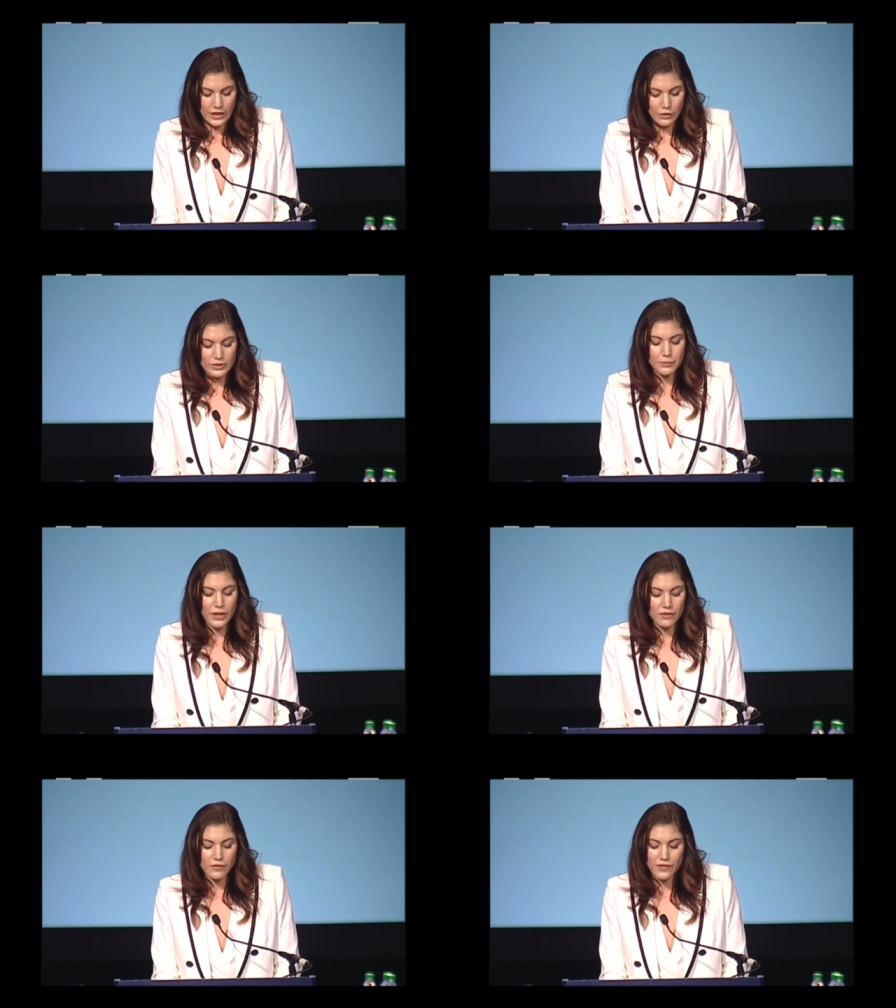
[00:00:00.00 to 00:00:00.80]
He was
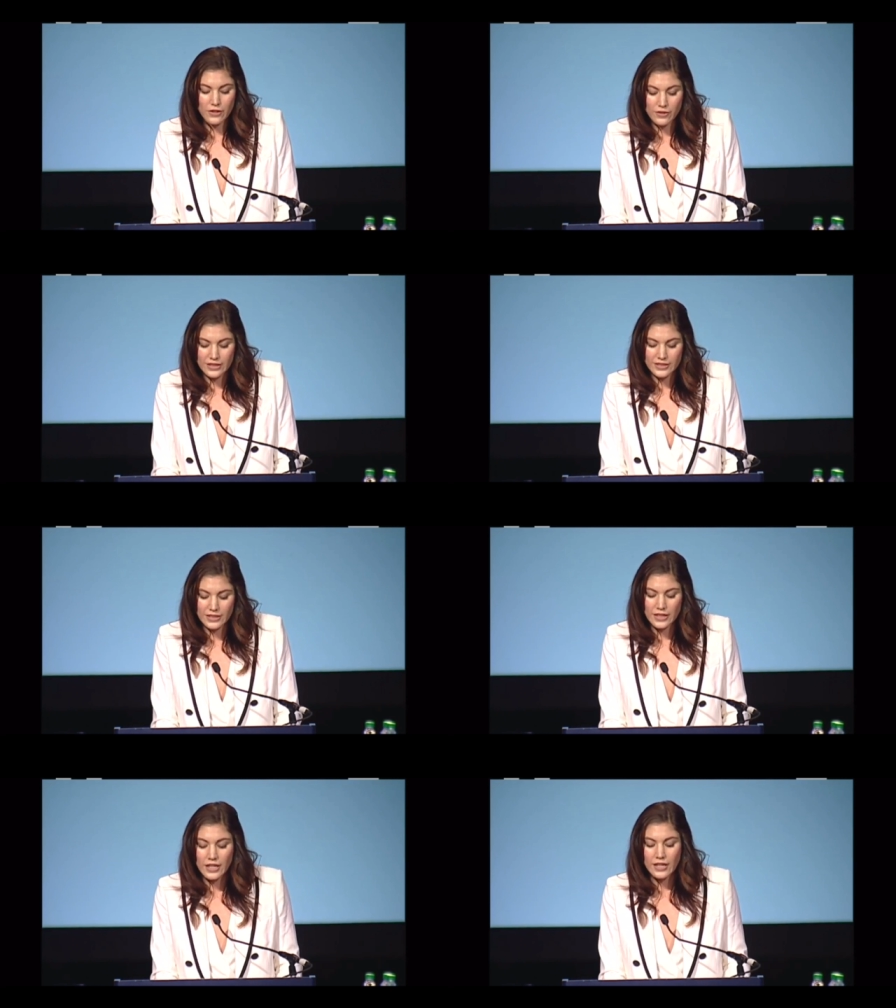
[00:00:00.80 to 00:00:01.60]
part of a
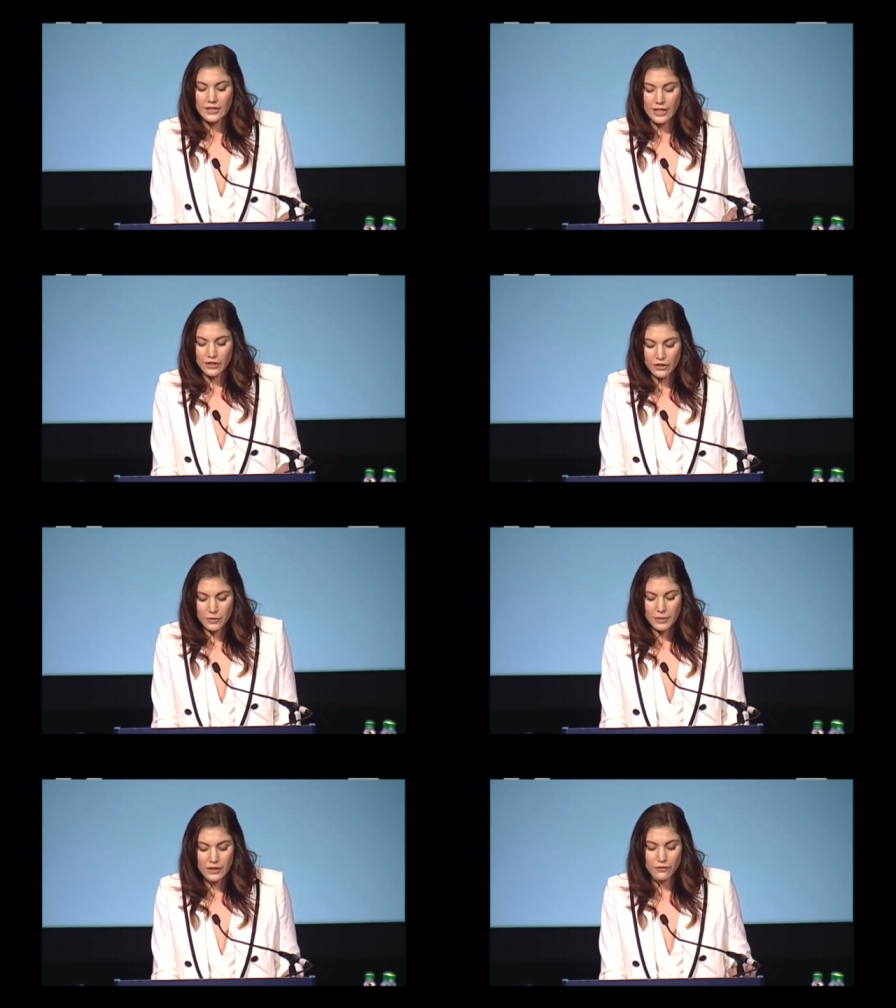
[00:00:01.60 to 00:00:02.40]
federation that could
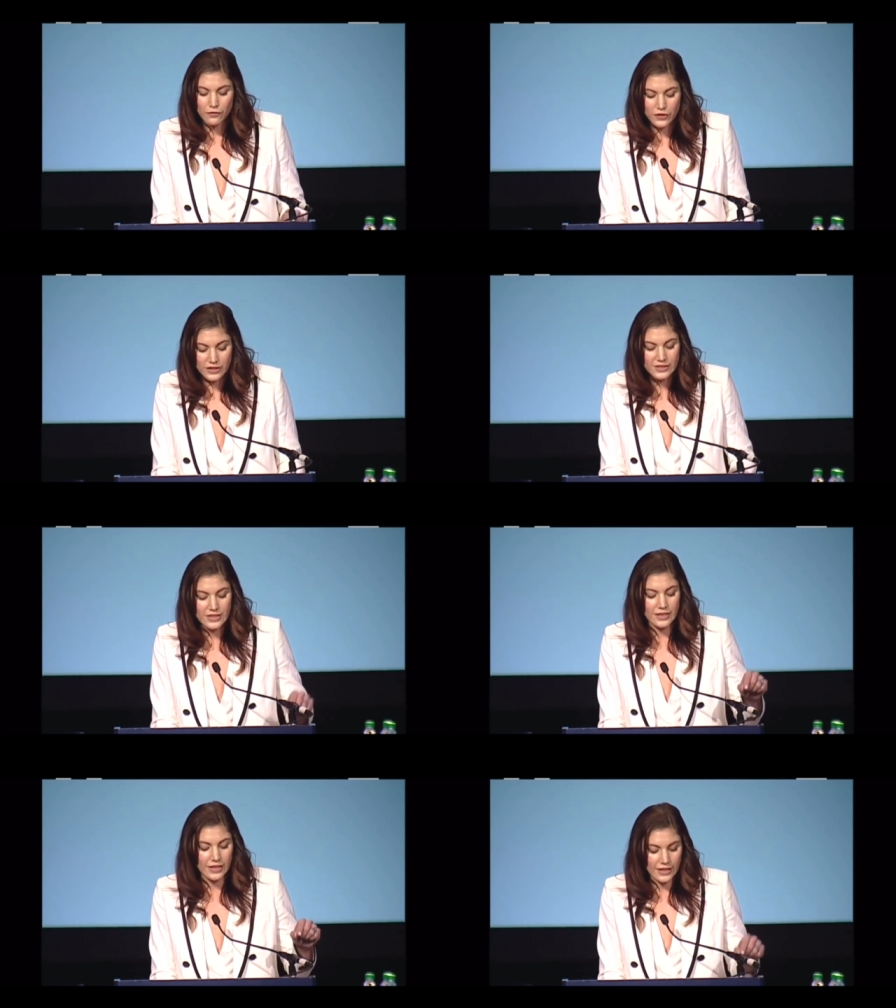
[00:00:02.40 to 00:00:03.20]
have been the
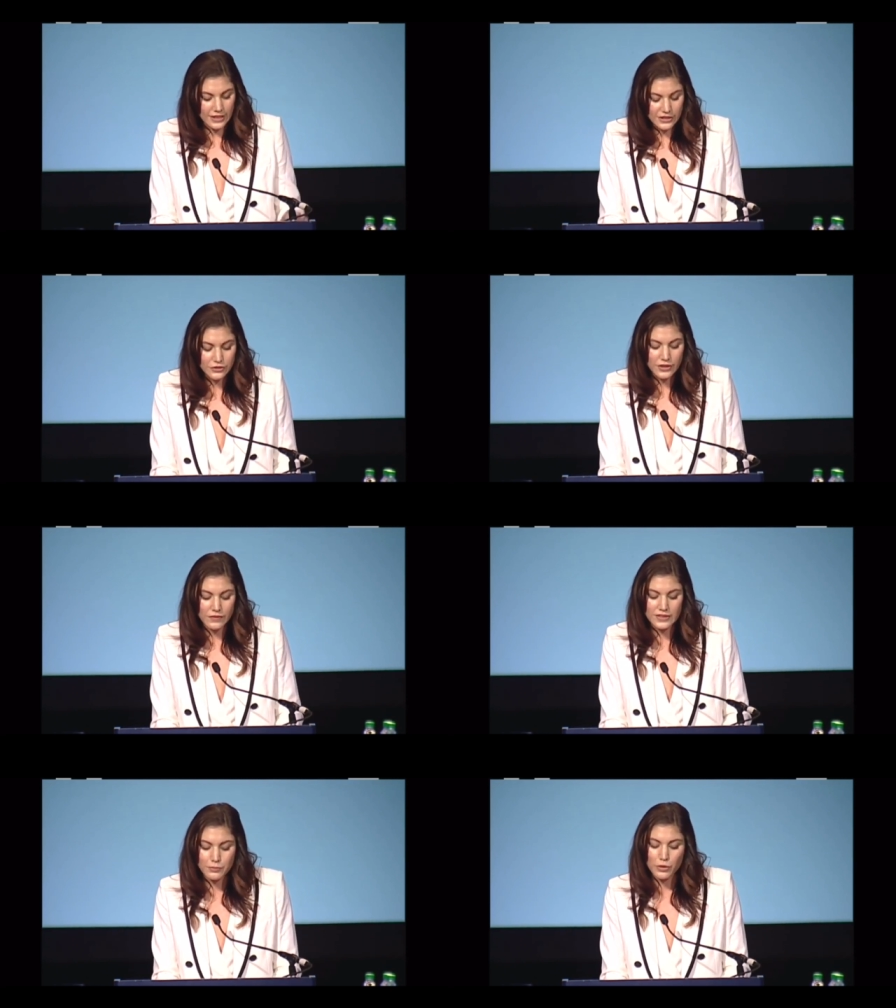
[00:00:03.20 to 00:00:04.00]
first in the history
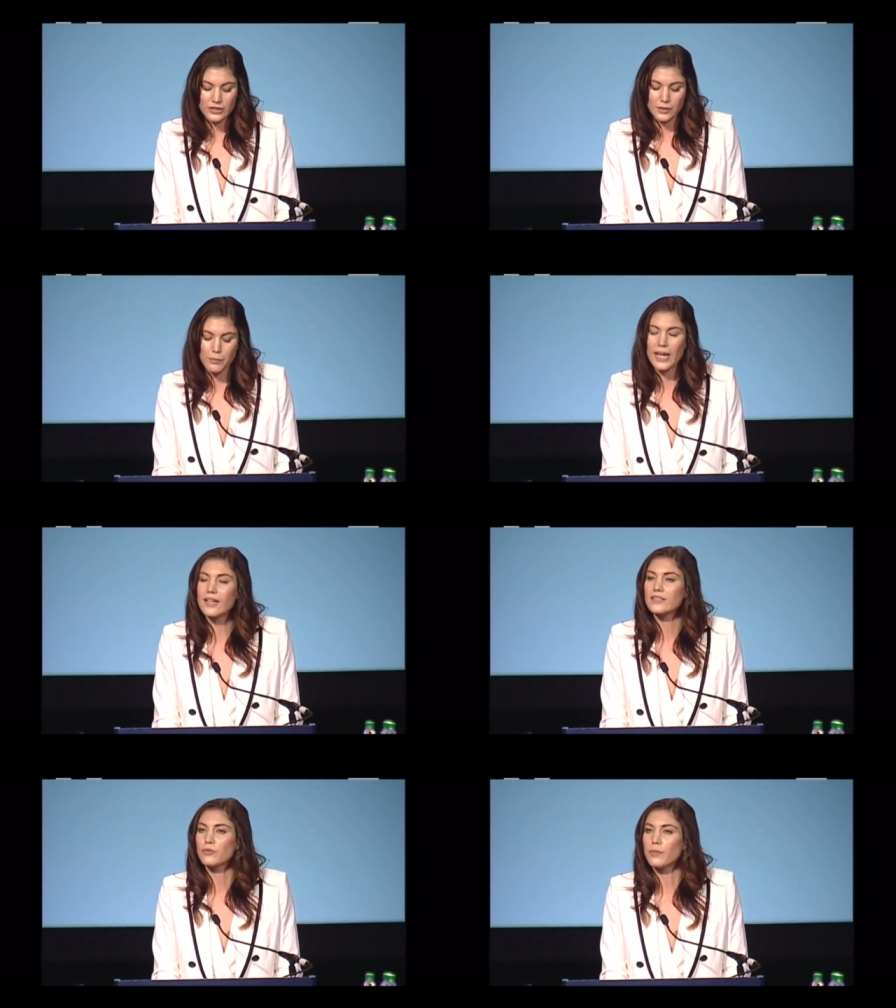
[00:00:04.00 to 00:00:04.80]
of the sport to
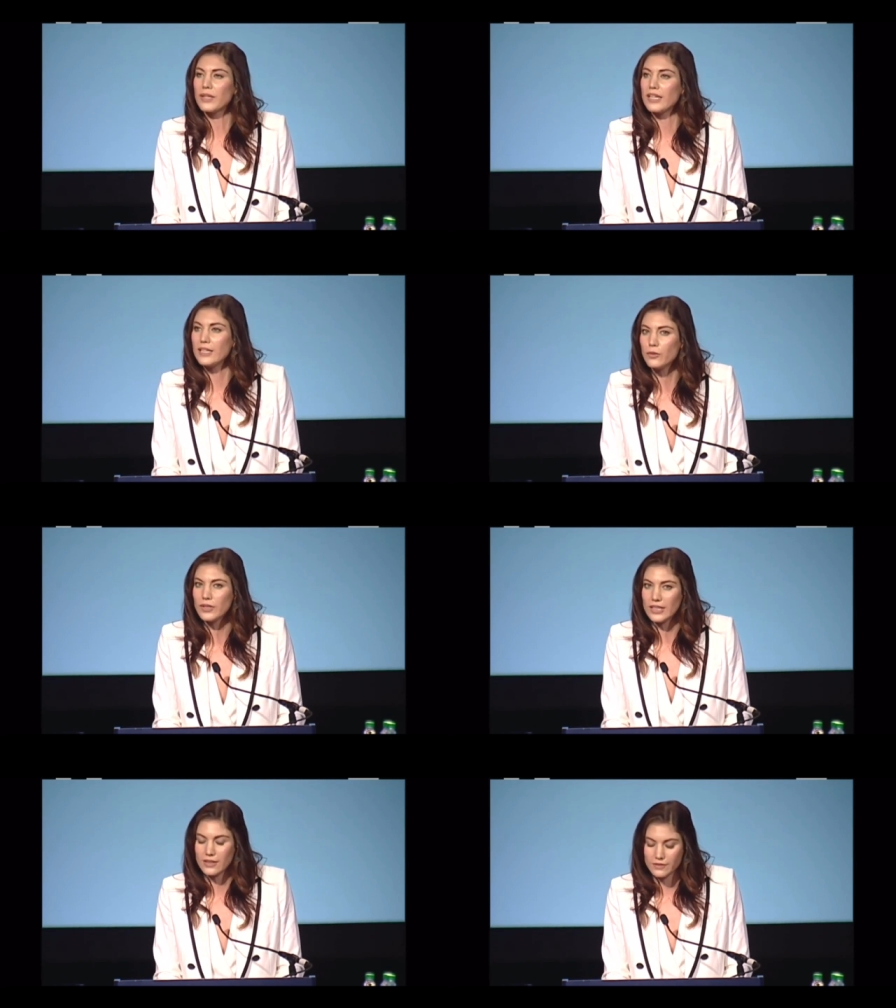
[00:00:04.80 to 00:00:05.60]
pay its women
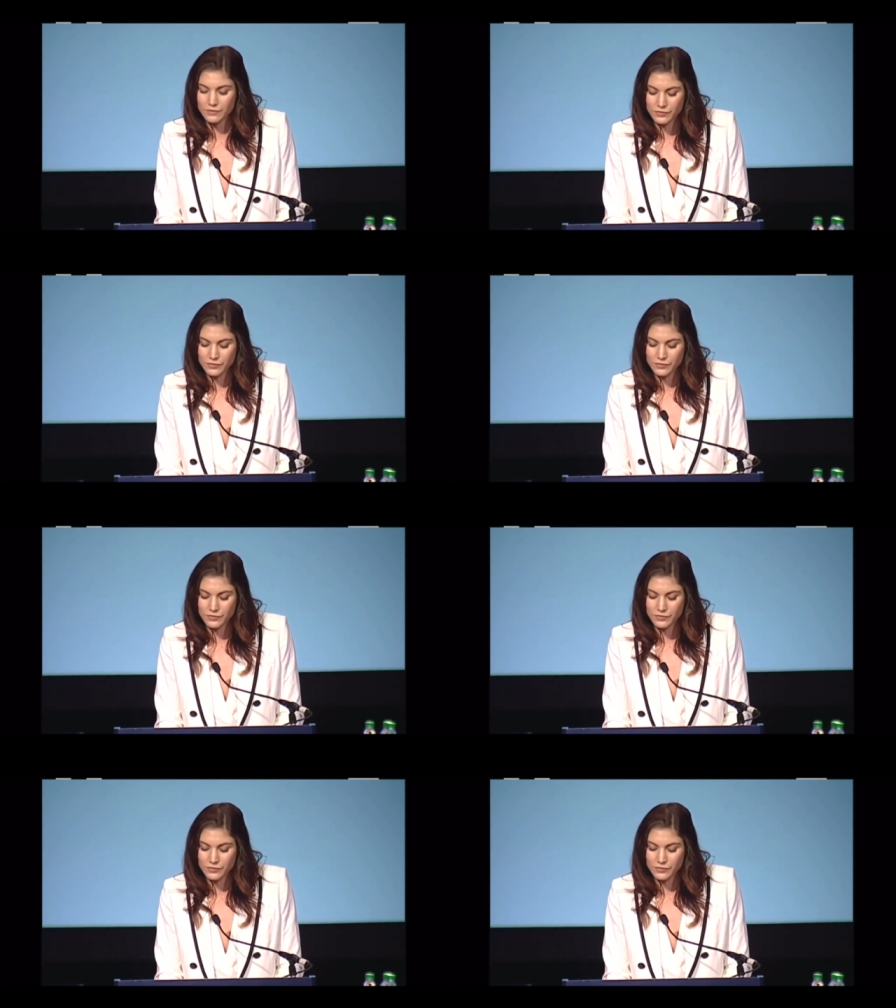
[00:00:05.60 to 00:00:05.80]
equally.